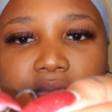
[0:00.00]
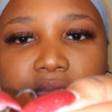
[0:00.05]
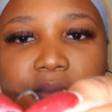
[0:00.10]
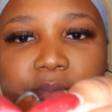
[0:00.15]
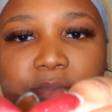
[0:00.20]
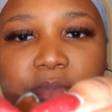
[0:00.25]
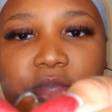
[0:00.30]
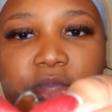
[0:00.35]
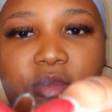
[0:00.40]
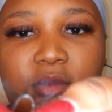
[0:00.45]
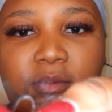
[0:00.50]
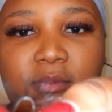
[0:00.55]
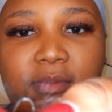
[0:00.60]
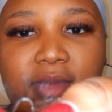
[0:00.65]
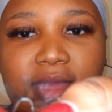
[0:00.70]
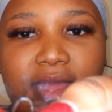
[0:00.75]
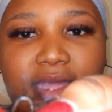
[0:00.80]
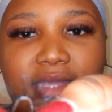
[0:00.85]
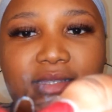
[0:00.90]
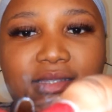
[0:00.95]
be
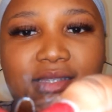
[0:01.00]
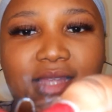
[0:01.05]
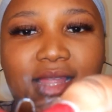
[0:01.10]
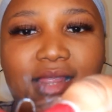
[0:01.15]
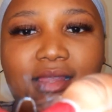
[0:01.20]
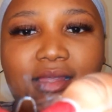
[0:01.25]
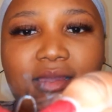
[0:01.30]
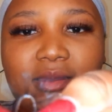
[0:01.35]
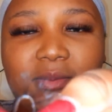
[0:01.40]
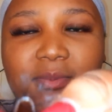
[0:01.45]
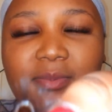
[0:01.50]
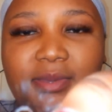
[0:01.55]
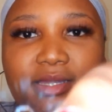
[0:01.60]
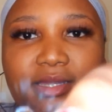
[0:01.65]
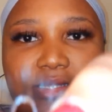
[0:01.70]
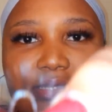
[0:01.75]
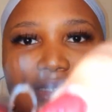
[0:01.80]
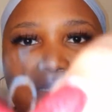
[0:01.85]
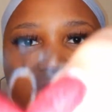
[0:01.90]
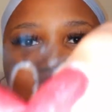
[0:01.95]
combined a little
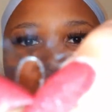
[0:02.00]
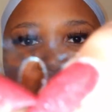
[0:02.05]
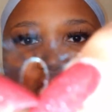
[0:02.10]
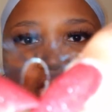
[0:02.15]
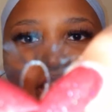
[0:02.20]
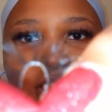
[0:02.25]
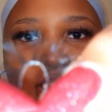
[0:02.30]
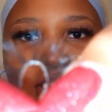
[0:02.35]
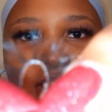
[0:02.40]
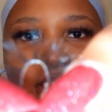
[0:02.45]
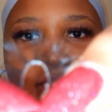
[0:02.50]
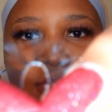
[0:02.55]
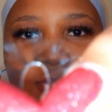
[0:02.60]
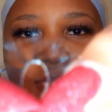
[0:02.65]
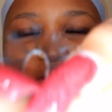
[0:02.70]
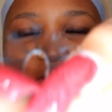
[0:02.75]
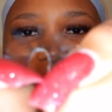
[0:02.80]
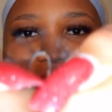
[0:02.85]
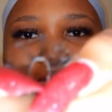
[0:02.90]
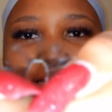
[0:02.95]
bit,
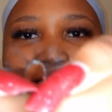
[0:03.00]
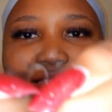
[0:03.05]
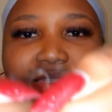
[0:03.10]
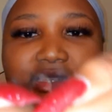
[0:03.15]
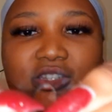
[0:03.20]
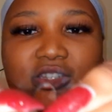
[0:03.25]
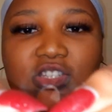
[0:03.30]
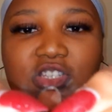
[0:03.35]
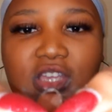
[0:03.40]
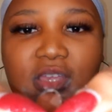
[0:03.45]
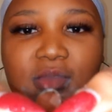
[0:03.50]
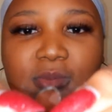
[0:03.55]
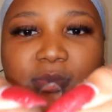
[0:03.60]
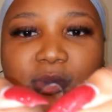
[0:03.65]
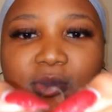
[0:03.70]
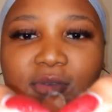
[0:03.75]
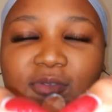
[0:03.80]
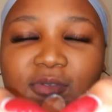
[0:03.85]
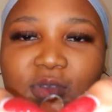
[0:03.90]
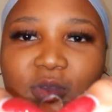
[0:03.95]
because this is the shape
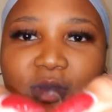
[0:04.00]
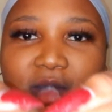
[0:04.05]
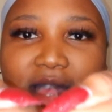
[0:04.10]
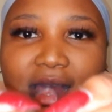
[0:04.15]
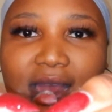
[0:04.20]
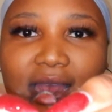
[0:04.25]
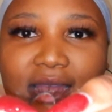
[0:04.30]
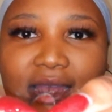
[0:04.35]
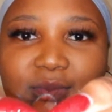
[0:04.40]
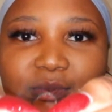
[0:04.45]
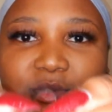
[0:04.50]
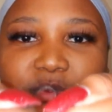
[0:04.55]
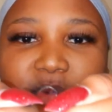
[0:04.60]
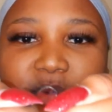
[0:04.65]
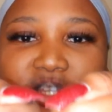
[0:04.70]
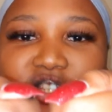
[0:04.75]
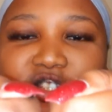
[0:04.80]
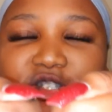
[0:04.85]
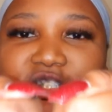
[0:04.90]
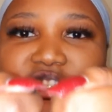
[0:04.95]
of your eye. We
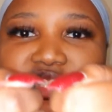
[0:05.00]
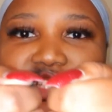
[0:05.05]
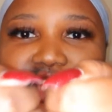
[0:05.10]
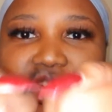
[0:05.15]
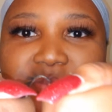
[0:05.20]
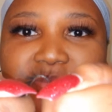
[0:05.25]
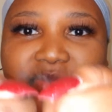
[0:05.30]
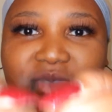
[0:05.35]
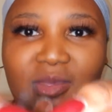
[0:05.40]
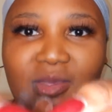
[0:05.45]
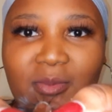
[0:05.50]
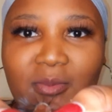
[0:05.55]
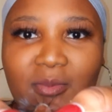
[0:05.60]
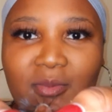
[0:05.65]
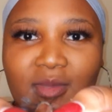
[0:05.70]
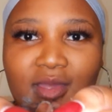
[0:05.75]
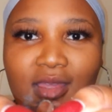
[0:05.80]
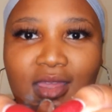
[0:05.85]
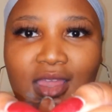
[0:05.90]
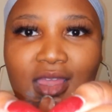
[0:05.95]
want to shape them,
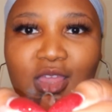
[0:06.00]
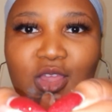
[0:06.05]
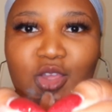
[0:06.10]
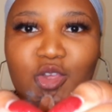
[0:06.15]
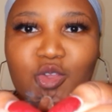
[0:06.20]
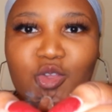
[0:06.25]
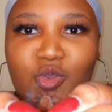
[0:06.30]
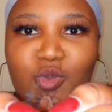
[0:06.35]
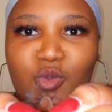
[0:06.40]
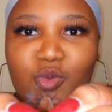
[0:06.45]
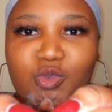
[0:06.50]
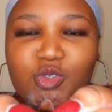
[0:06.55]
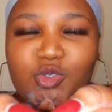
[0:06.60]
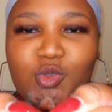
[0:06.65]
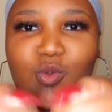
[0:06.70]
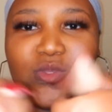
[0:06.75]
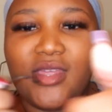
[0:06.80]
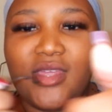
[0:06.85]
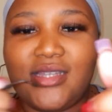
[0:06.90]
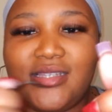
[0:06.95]
you know, so
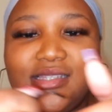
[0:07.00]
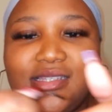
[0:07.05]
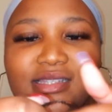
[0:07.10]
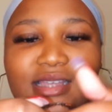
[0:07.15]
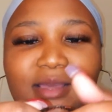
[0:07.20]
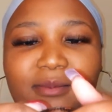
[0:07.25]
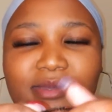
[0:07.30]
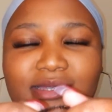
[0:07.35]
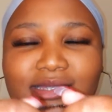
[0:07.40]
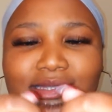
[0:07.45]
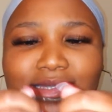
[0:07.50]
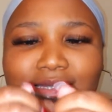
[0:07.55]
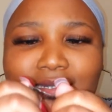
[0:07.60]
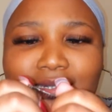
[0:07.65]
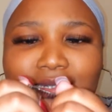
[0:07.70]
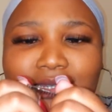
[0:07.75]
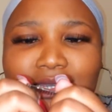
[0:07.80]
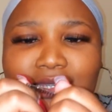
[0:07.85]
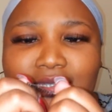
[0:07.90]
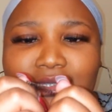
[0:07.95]
that these come
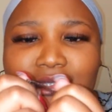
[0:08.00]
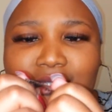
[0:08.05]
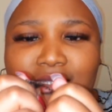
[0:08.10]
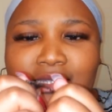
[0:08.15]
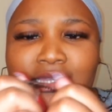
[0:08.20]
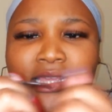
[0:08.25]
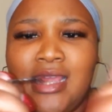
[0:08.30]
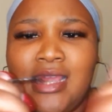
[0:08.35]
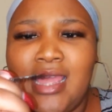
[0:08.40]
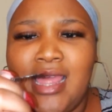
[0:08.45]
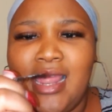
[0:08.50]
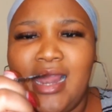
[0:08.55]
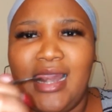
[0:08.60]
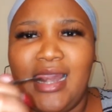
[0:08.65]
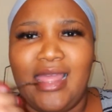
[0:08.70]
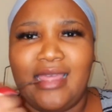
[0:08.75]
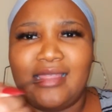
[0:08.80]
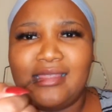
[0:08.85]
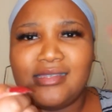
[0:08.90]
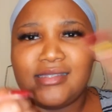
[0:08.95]
straight
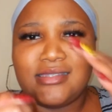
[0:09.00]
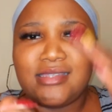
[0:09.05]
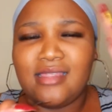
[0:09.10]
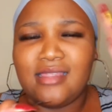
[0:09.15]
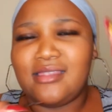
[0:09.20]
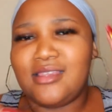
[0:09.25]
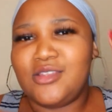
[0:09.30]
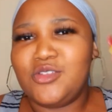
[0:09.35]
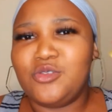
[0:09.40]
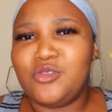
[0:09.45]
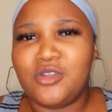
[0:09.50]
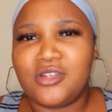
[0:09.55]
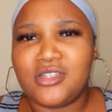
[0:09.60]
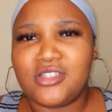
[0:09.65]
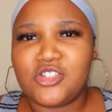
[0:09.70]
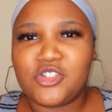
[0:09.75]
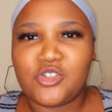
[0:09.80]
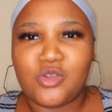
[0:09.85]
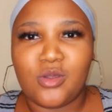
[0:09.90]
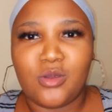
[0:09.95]
like this, and then you're gonna
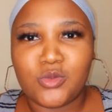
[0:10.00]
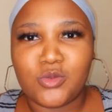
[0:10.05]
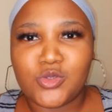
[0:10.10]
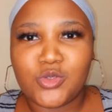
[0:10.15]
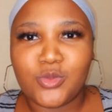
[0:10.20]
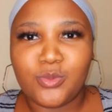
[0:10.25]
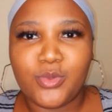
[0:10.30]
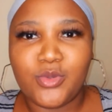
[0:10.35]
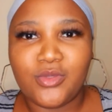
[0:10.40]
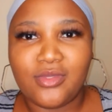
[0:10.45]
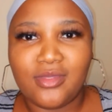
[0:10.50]
struggle to put